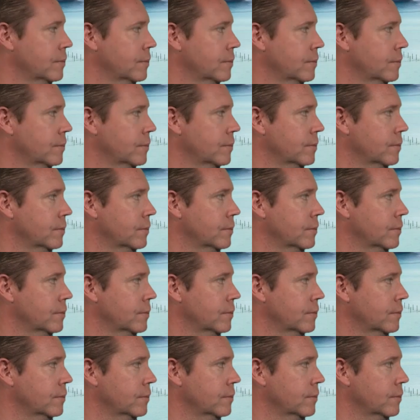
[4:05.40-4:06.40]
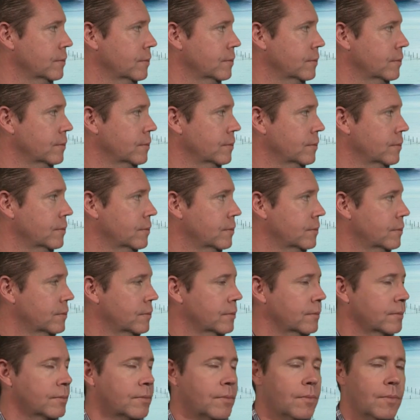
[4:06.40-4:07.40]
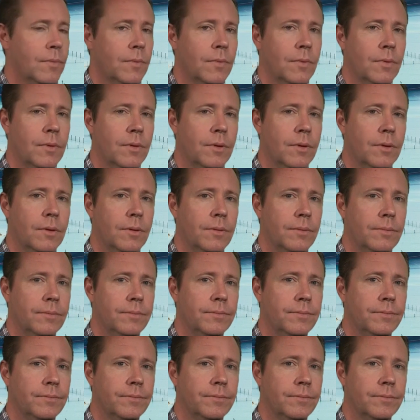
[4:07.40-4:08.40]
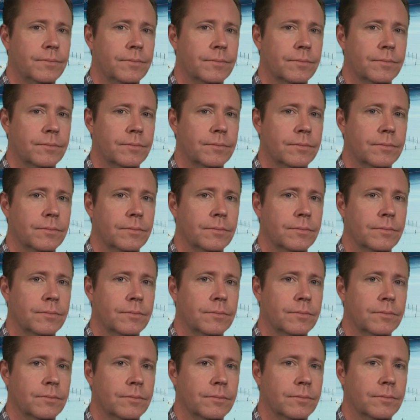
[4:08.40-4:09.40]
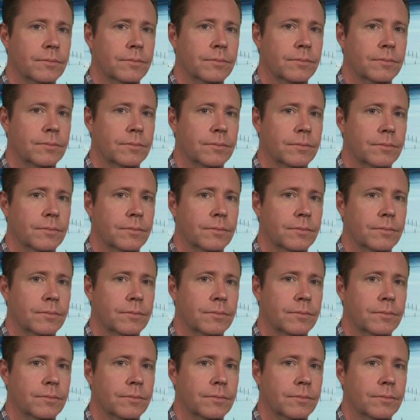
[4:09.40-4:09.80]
(not speaking)